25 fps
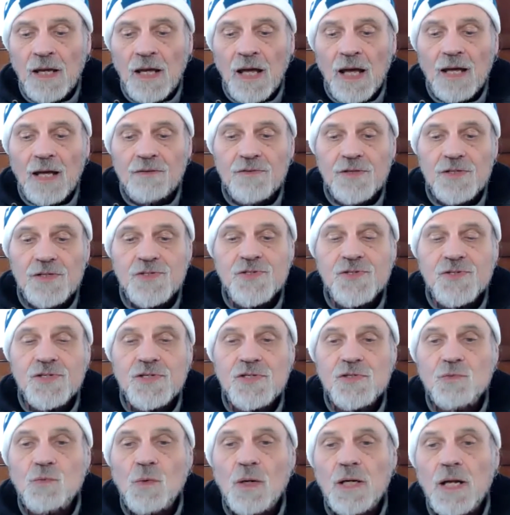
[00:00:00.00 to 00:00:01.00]
And this
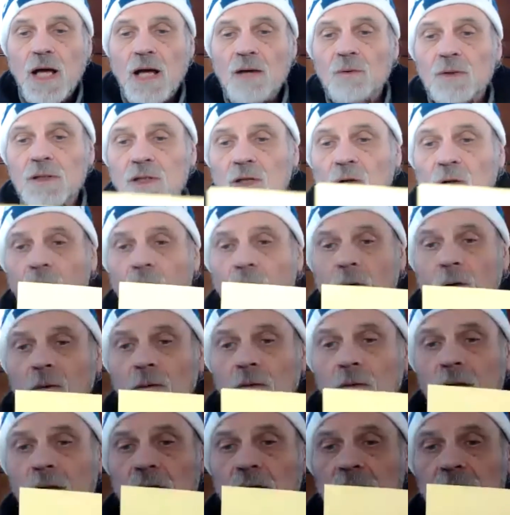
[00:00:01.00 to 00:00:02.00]
is what I would
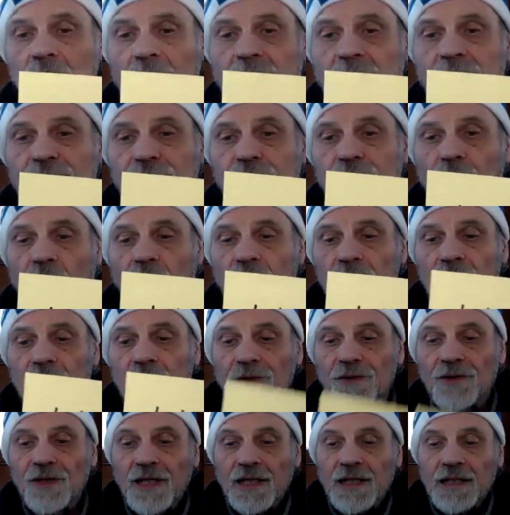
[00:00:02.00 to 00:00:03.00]
call lifelong
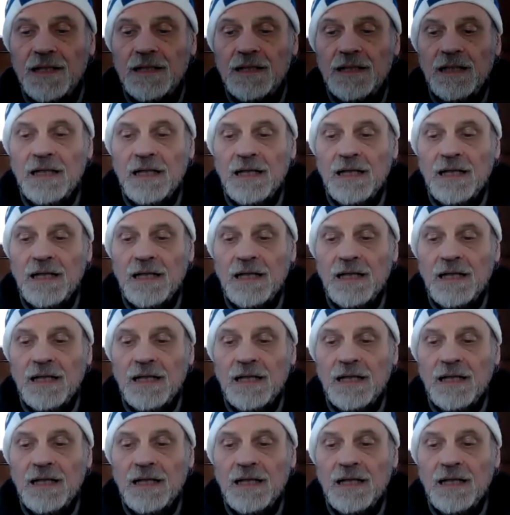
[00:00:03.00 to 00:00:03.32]
learning.